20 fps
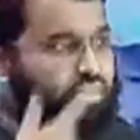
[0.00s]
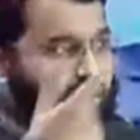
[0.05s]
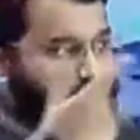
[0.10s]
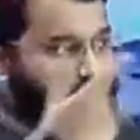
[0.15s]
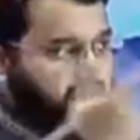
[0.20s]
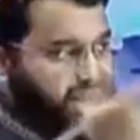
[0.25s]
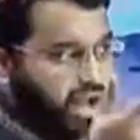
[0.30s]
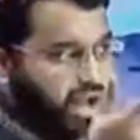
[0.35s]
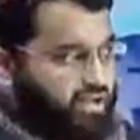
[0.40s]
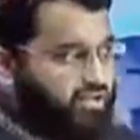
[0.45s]
and
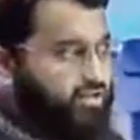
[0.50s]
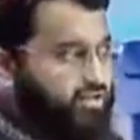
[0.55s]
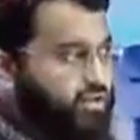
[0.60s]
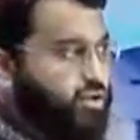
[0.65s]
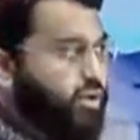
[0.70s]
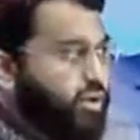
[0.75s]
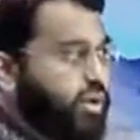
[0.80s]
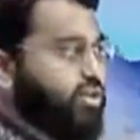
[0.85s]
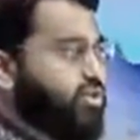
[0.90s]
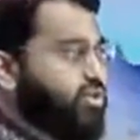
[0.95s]
I ask
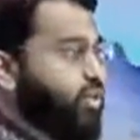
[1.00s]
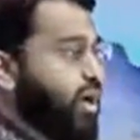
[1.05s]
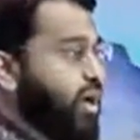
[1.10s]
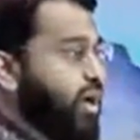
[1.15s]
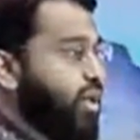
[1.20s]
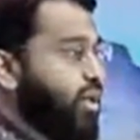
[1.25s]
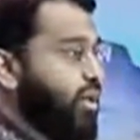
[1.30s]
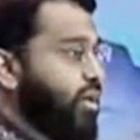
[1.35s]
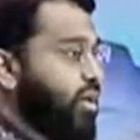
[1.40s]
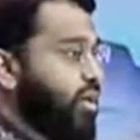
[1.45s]
you as
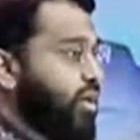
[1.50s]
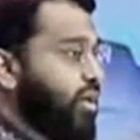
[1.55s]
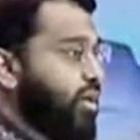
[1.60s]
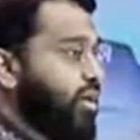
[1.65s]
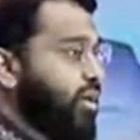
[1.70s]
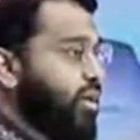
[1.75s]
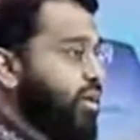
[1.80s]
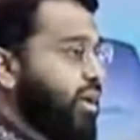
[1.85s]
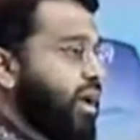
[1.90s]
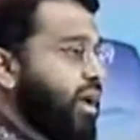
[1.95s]
well,
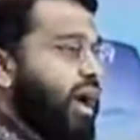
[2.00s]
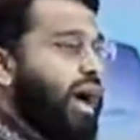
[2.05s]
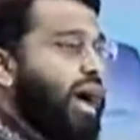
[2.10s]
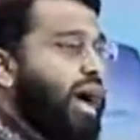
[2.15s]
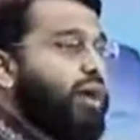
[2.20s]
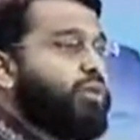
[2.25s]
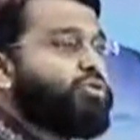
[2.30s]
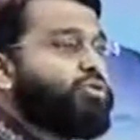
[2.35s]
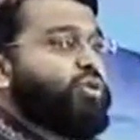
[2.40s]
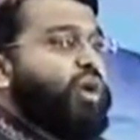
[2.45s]

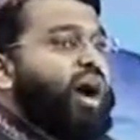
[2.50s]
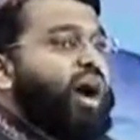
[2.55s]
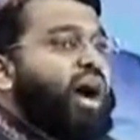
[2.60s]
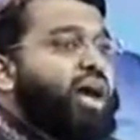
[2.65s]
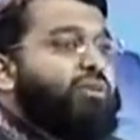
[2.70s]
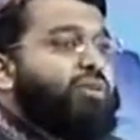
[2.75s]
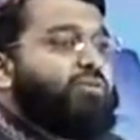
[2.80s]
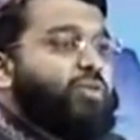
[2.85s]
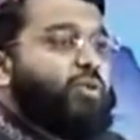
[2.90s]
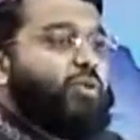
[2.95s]
how do
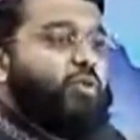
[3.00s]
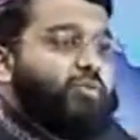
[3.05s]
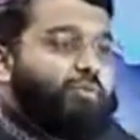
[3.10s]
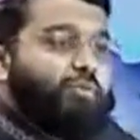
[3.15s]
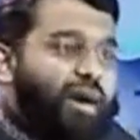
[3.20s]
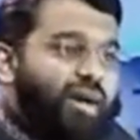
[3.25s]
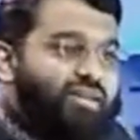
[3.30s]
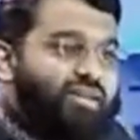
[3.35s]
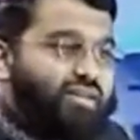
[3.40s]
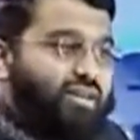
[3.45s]
I view
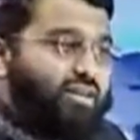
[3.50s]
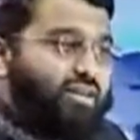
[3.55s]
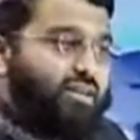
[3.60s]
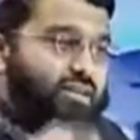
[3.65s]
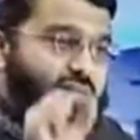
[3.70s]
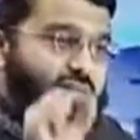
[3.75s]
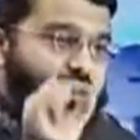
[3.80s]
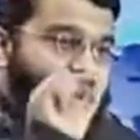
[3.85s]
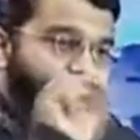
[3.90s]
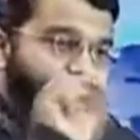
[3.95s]
my
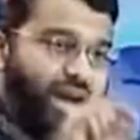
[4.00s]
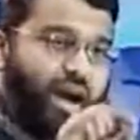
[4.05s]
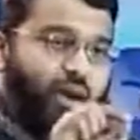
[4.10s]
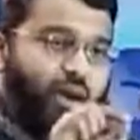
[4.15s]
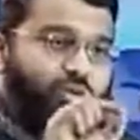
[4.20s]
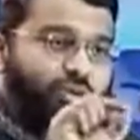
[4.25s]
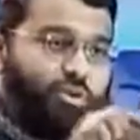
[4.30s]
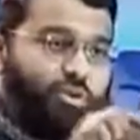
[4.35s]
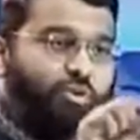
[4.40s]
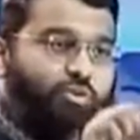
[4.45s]
sins, and how
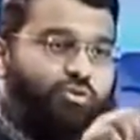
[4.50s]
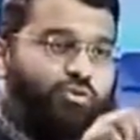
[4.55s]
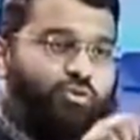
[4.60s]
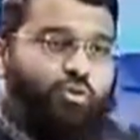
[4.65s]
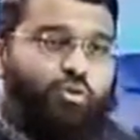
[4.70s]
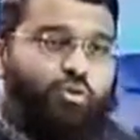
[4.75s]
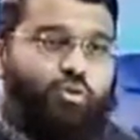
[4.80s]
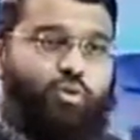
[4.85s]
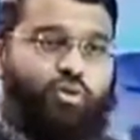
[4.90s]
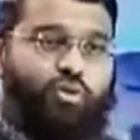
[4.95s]
do you view
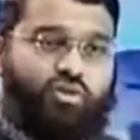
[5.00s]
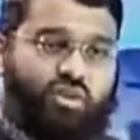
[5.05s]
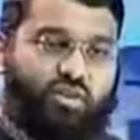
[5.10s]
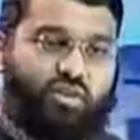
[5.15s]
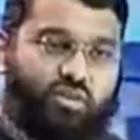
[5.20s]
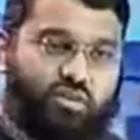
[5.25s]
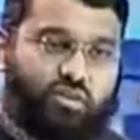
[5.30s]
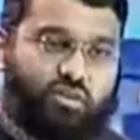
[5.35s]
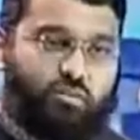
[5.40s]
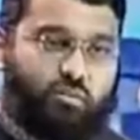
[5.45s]
your
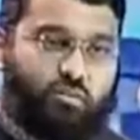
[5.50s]
sins?